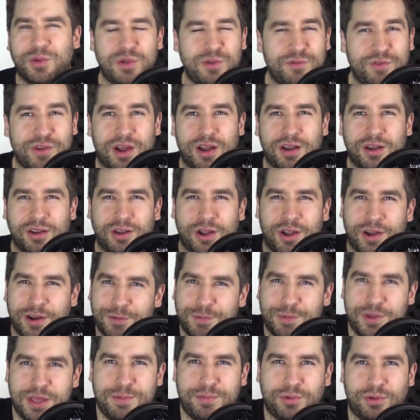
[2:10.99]
We've got a ton
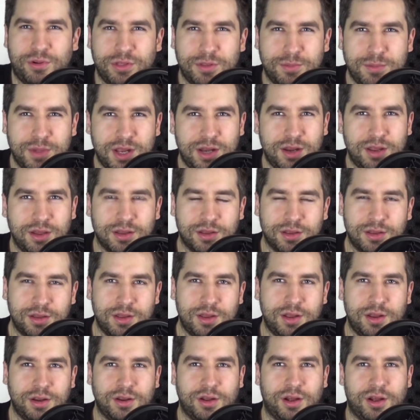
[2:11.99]
of people in the media
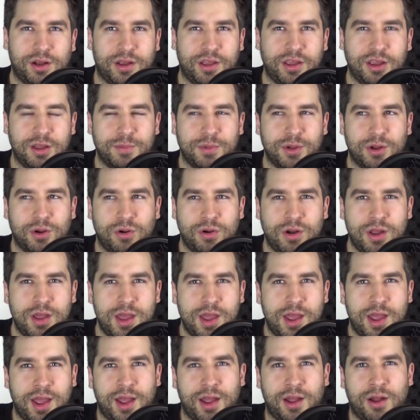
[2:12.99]
talking about
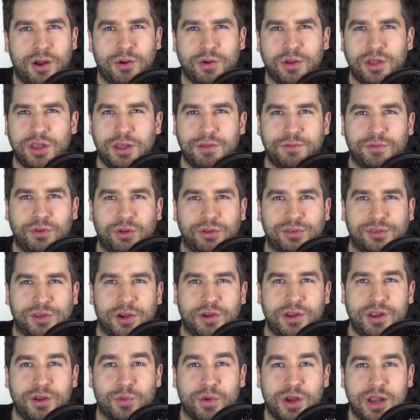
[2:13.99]
how evil
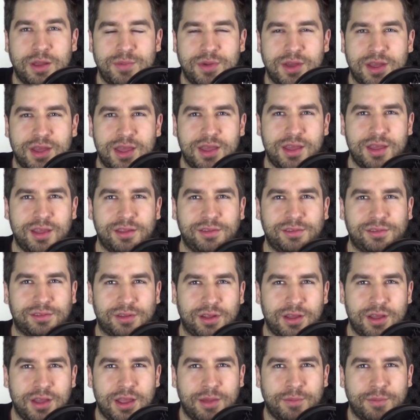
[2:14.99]
Saudi Arabia is,